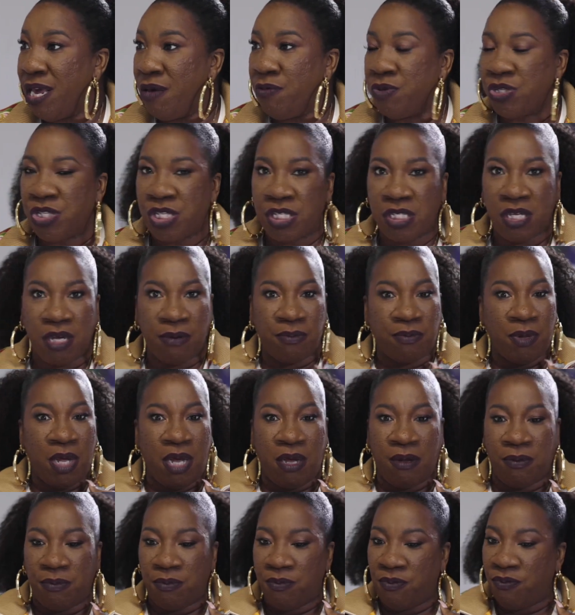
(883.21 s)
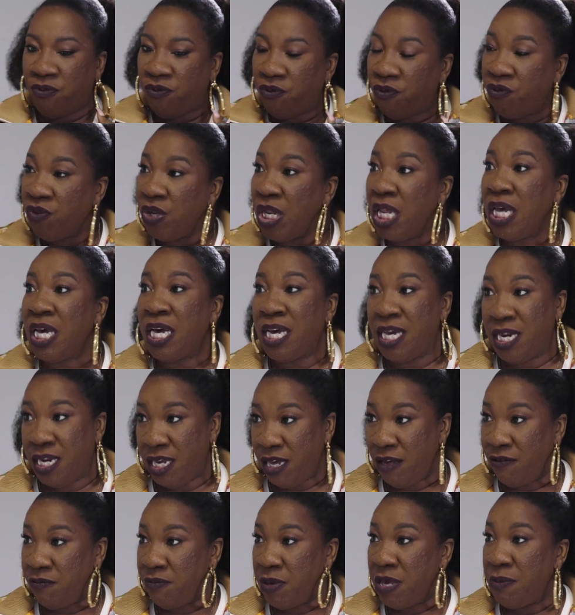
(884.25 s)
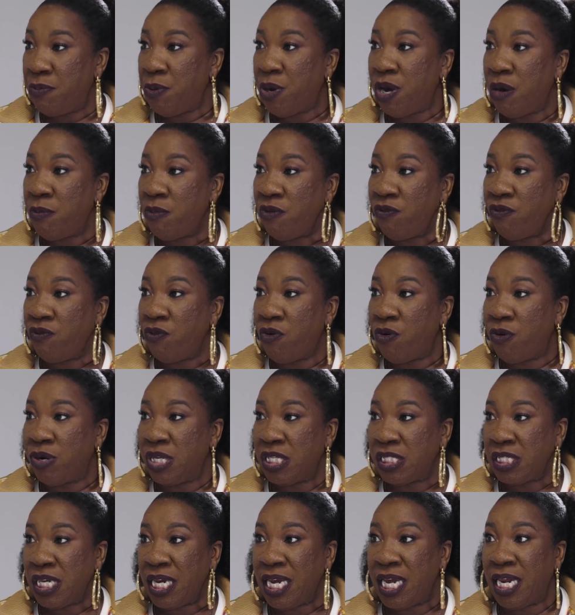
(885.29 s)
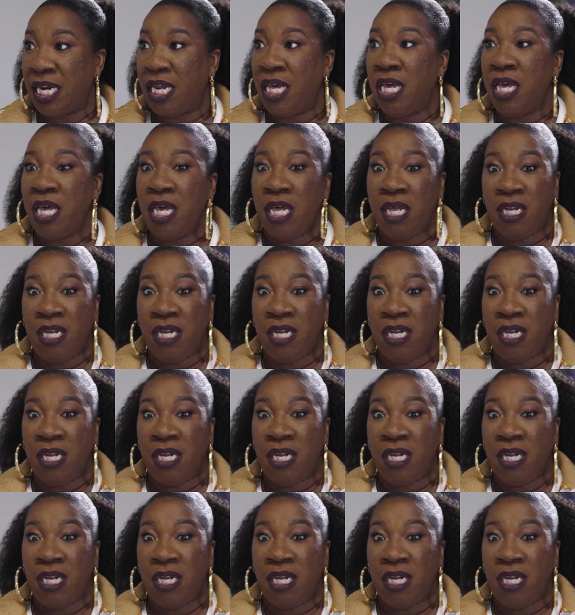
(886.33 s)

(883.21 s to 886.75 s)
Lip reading: It was just a flood of people coming forward and saying,